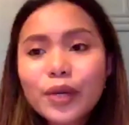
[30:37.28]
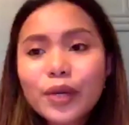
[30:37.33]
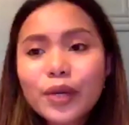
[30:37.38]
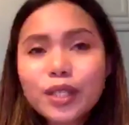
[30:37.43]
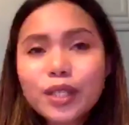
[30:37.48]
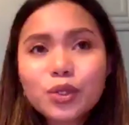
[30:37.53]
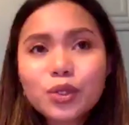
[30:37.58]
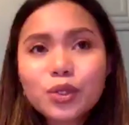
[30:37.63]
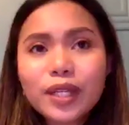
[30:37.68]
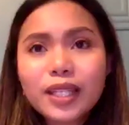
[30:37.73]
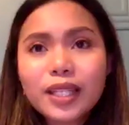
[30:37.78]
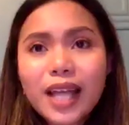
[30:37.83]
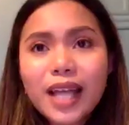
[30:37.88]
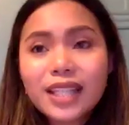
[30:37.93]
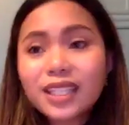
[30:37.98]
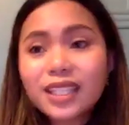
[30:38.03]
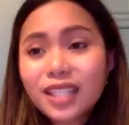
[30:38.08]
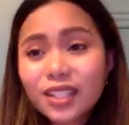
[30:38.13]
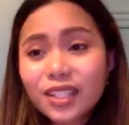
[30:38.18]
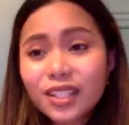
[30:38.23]
through it
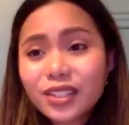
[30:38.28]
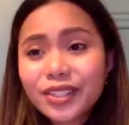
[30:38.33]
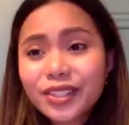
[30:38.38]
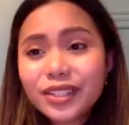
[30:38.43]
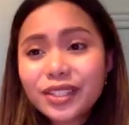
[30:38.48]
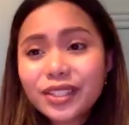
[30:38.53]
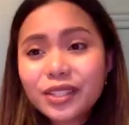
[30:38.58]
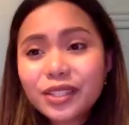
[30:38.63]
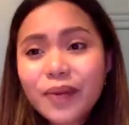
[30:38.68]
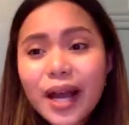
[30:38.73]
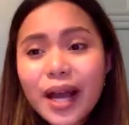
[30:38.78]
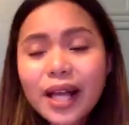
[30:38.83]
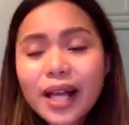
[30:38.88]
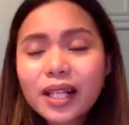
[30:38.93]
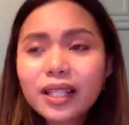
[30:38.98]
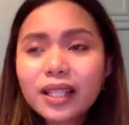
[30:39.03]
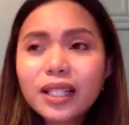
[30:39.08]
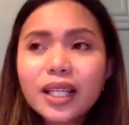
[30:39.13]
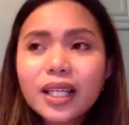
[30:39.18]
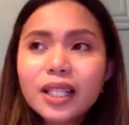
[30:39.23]
as an intern as
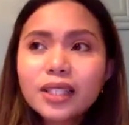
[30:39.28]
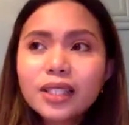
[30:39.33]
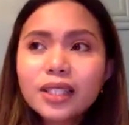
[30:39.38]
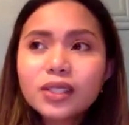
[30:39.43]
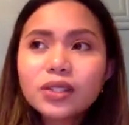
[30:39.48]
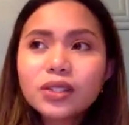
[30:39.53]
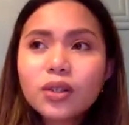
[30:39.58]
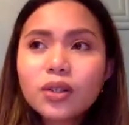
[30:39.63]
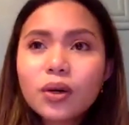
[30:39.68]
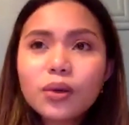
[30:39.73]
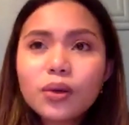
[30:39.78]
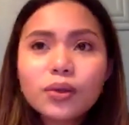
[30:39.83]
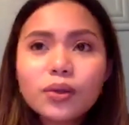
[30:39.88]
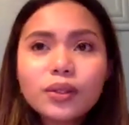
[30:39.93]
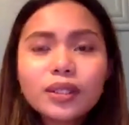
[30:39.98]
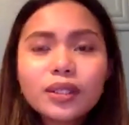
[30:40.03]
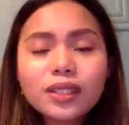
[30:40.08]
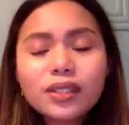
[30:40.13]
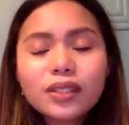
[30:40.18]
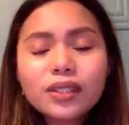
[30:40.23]
well.
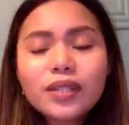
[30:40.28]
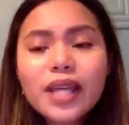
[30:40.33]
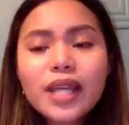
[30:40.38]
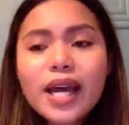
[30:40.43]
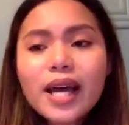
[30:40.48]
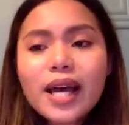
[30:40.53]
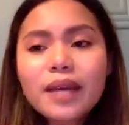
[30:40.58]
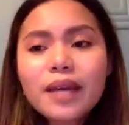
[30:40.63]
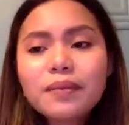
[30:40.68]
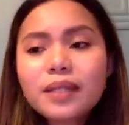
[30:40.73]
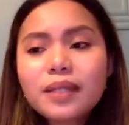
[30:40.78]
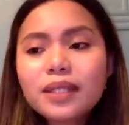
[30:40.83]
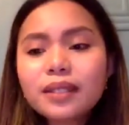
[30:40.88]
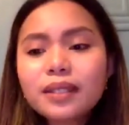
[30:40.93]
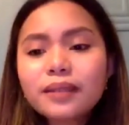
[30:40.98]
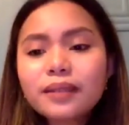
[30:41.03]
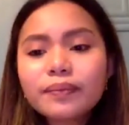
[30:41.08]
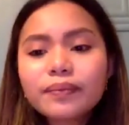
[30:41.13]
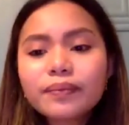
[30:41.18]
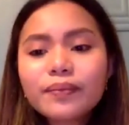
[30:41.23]
So yeah, I
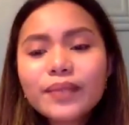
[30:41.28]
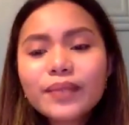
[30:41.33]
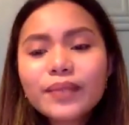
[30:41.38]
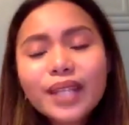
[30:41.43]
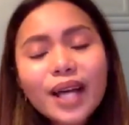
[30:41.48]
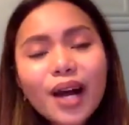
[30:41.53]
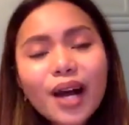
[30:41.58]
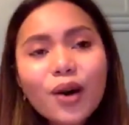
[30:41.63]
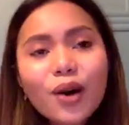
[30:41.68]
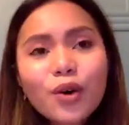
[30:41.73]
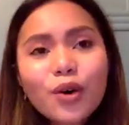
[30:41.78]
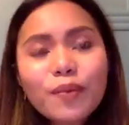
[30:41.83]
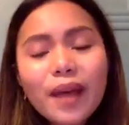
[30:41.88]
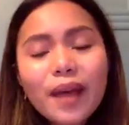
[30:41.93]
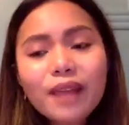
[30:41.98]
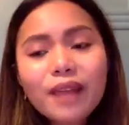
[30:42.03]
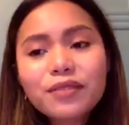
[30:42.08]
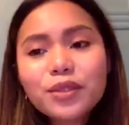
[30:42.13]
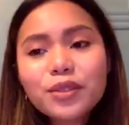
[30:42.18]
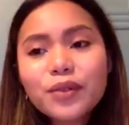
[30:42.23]
mean, hope
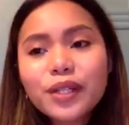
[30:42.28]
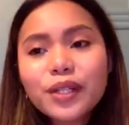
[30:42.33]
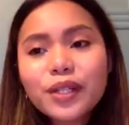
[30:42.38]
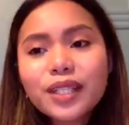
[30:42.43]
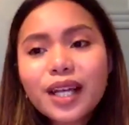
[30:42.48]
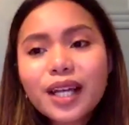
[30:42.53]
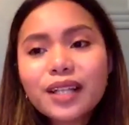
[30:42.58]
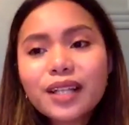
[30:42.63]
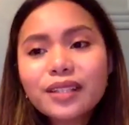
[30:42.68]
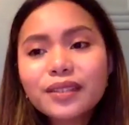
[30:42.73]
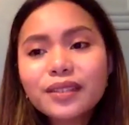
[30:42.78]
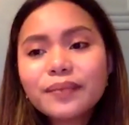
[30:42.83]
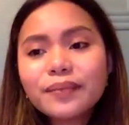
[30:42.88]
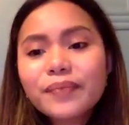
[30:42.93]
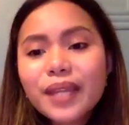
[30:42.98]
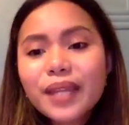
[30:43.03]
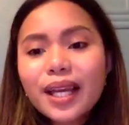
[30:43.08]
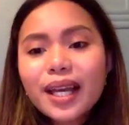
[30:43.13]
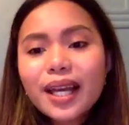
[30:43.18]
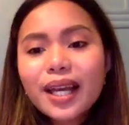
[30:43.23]
everyone kind of
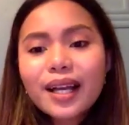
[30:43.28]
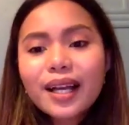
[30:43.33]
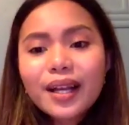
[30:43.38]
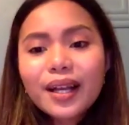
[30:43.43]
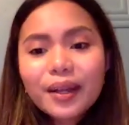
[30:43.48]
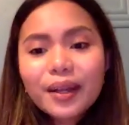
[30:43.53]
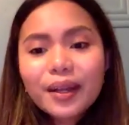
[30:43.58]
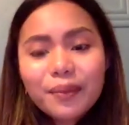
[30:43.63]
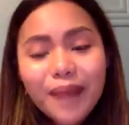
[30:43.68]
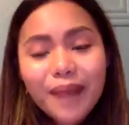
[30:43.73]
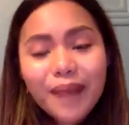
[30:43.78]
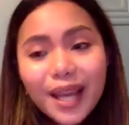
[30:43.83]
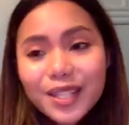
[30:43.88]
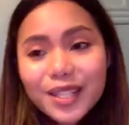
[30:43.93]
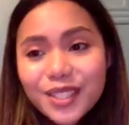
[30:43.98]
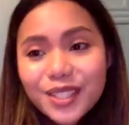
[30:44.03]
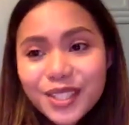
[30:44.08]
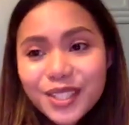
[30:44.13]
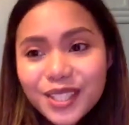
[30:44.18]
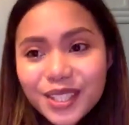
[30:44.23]

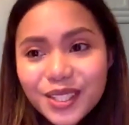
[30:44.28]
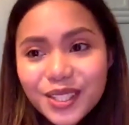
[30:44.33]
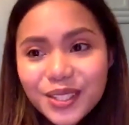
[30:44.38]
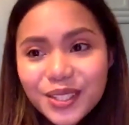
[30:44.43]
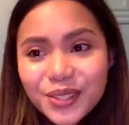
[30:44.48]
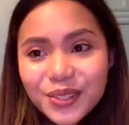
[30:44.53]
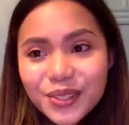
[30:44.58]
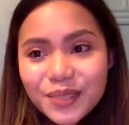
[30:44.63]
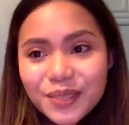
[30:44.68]
manages through the